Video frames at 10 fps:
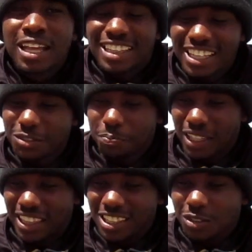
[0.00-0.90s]

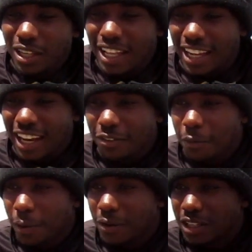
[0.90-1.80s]
That's what I love
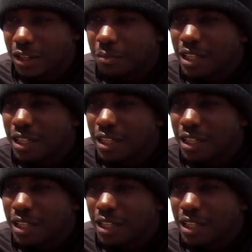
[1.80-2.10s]
about him.